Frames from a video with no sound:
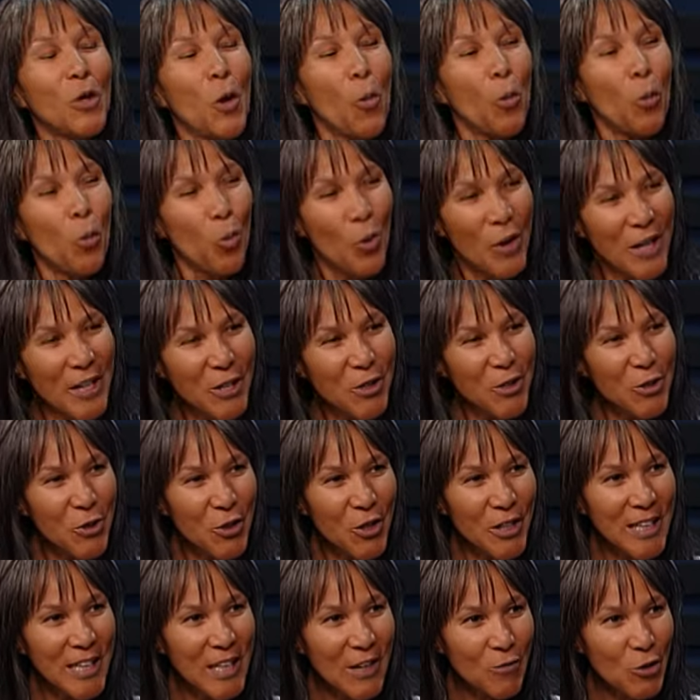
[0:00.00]
when are you
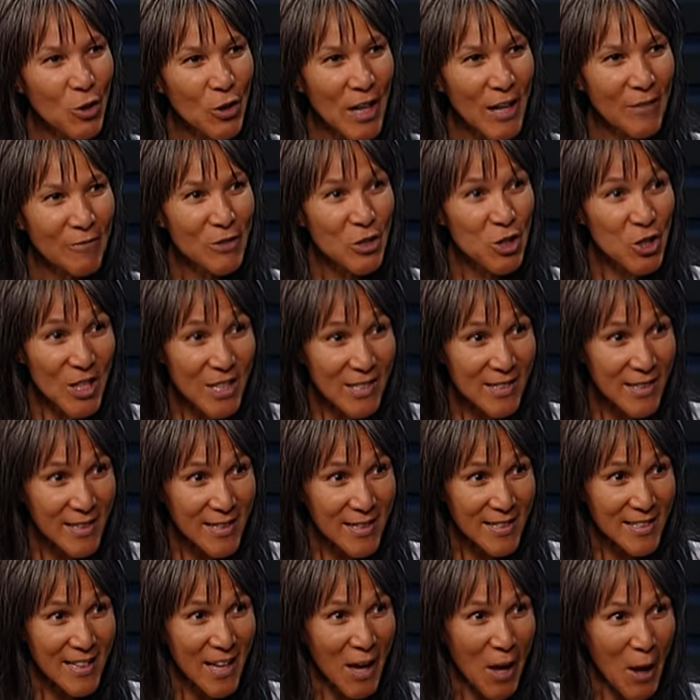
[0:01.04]
going to give your life to
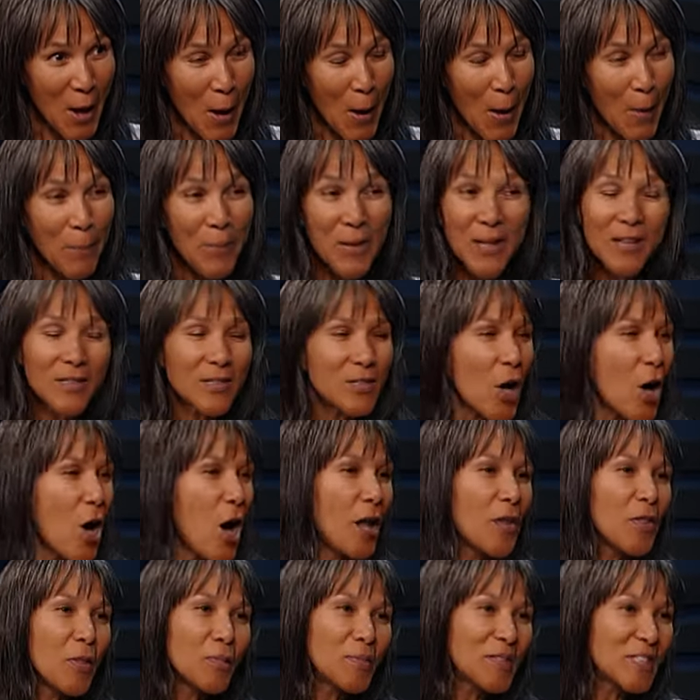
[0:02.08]
Jesus? because
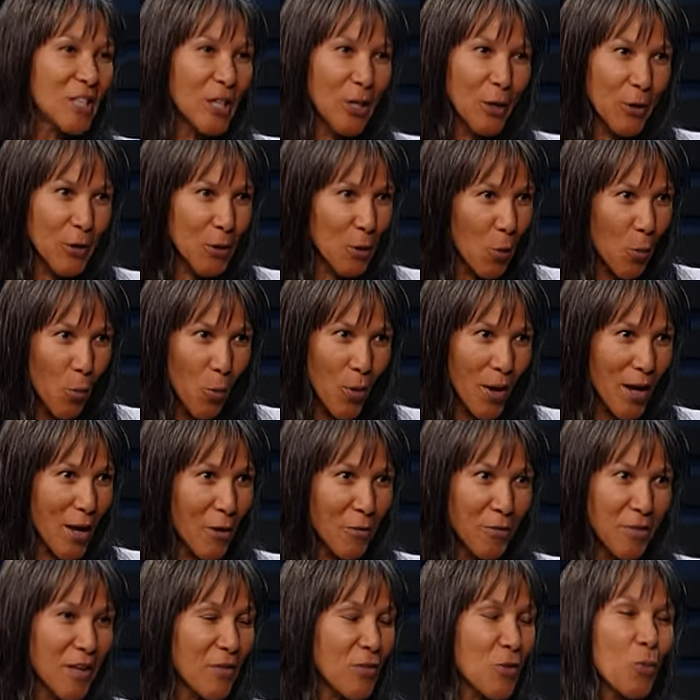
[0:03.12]
all the material
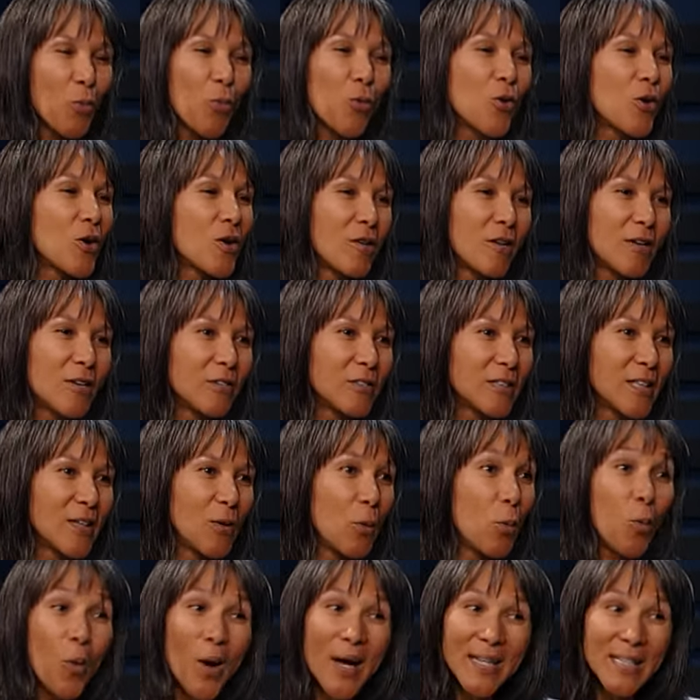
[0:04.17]
wealth in the world
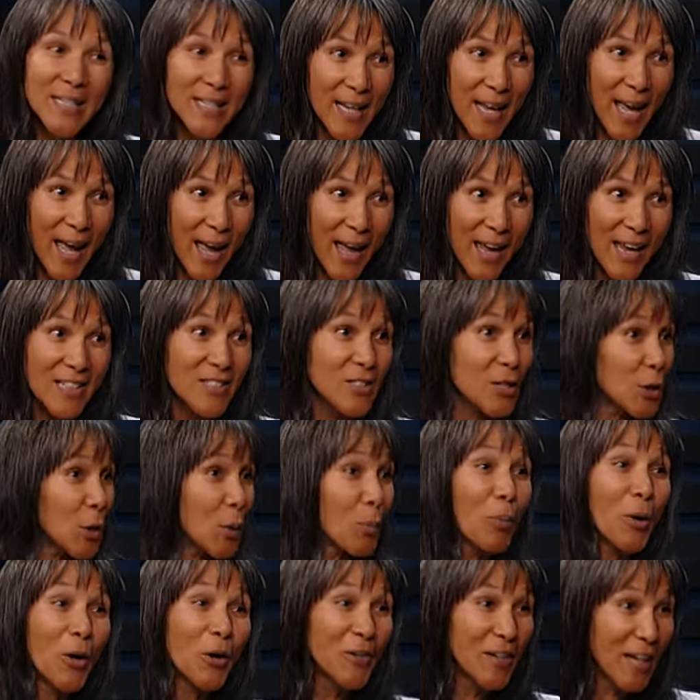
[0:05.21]
one day is going to
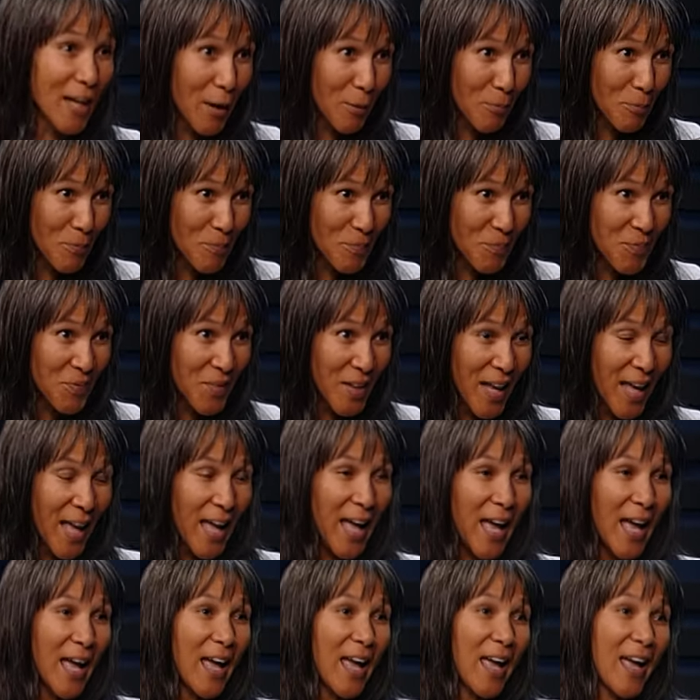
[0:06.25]
burn up. Mm.
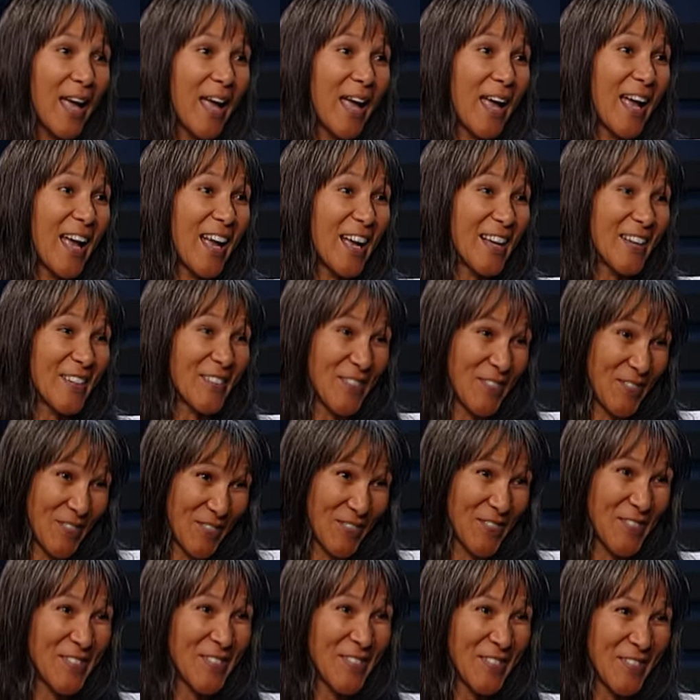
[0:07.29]
Uh, you know what?
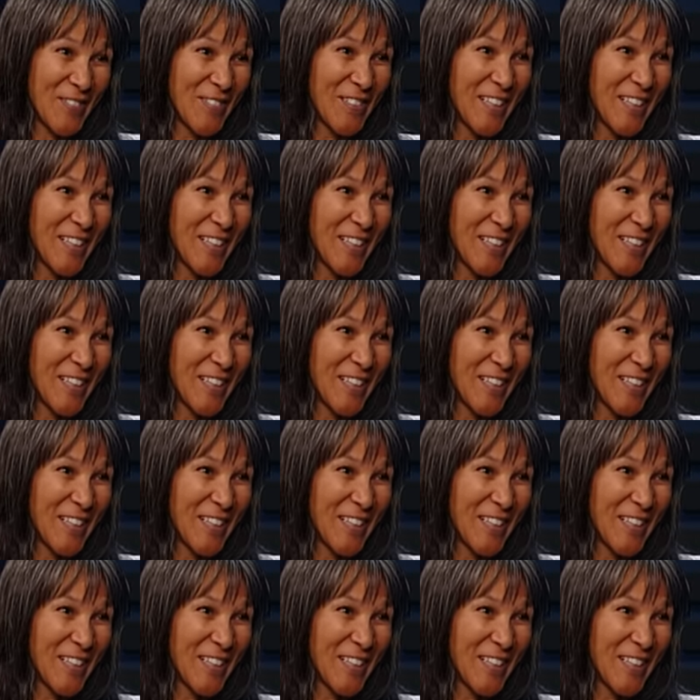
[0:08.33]
I have mm -hmm. to mm-hmm.